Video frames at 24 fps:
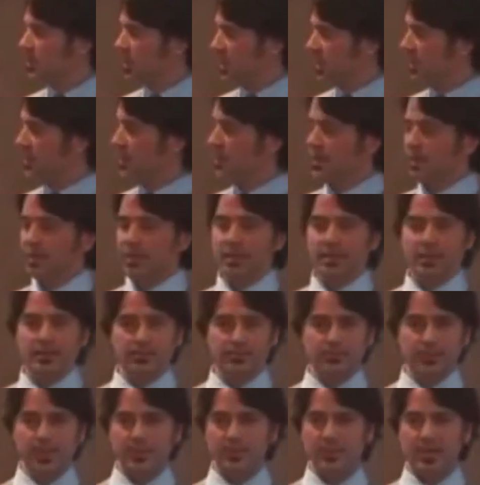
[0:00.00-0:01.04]
But
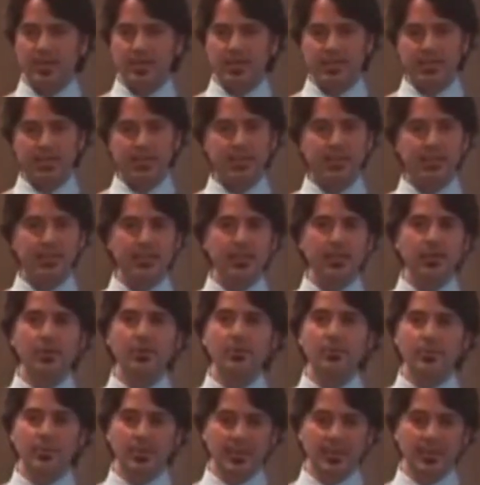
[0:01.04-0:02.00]
my body didn't know.